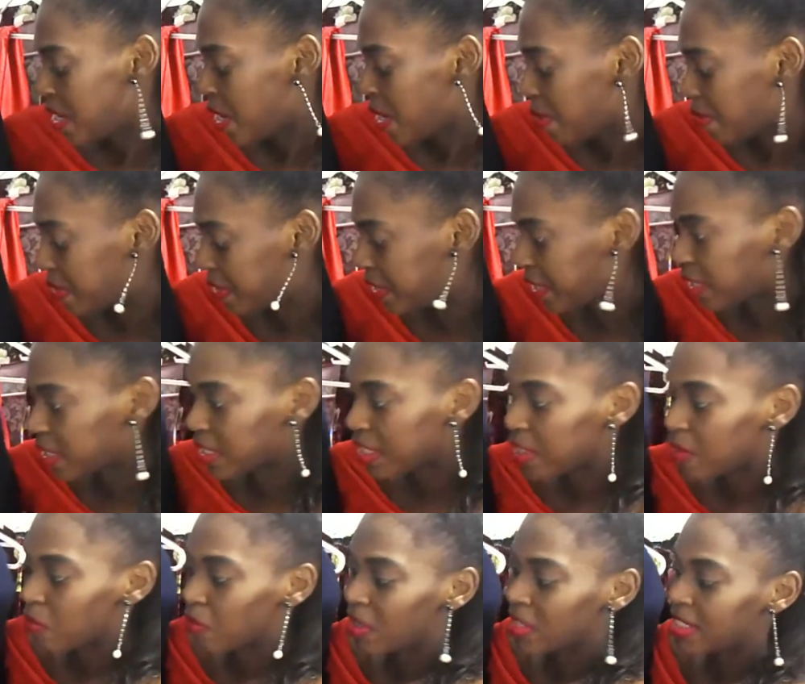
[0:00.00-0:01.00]
particularly the
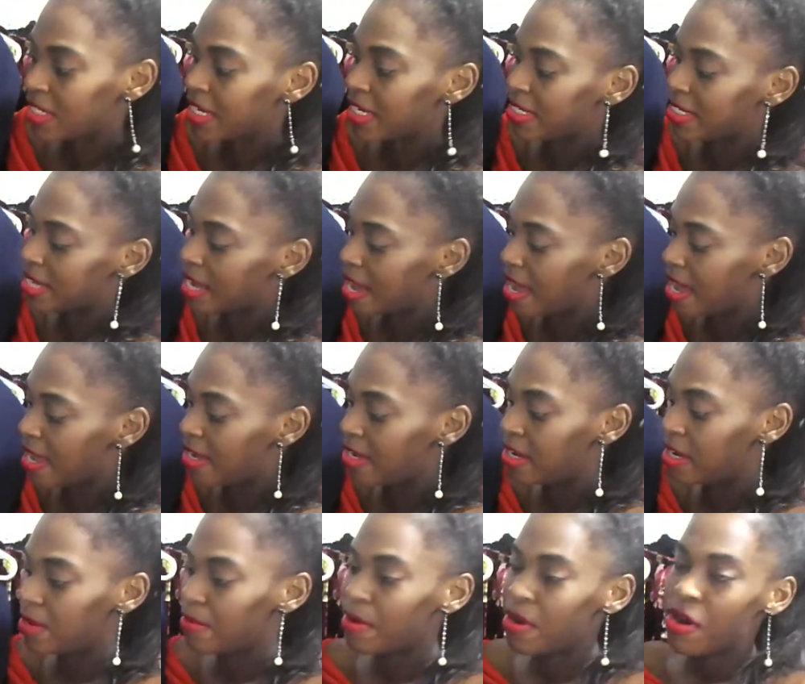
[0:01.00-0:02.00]
ones that tie
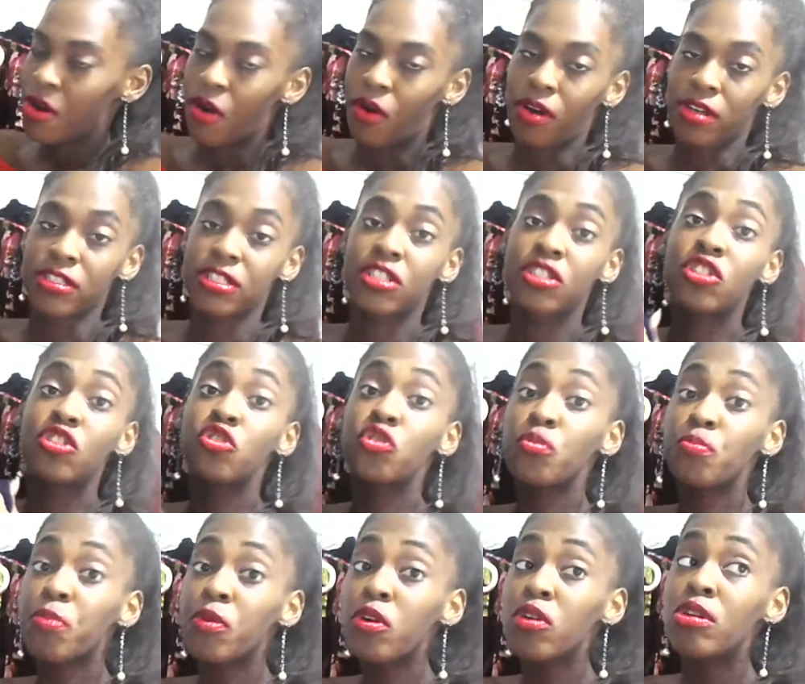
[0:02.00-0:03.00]
up, are
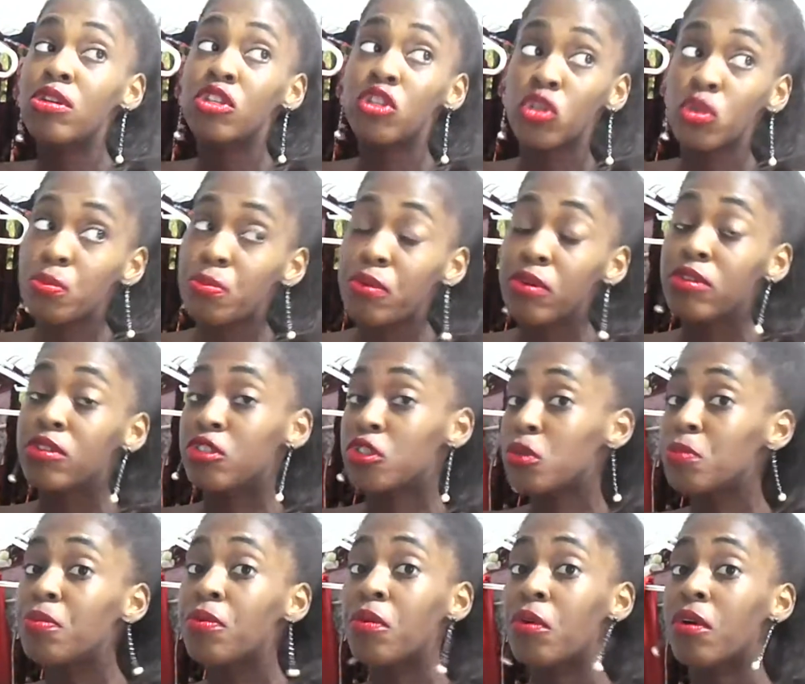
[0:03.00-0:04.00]
super duper
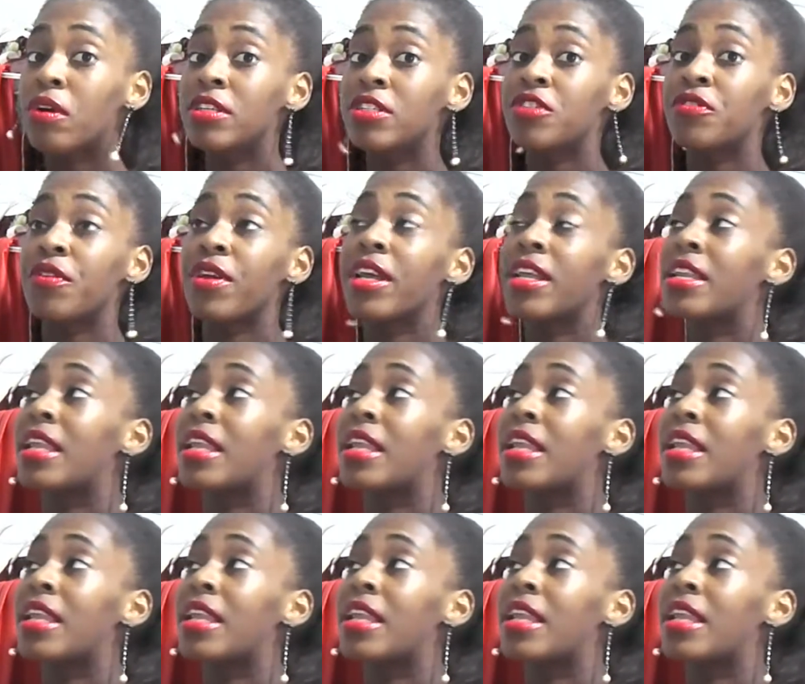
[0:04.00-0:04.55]
duper on trend.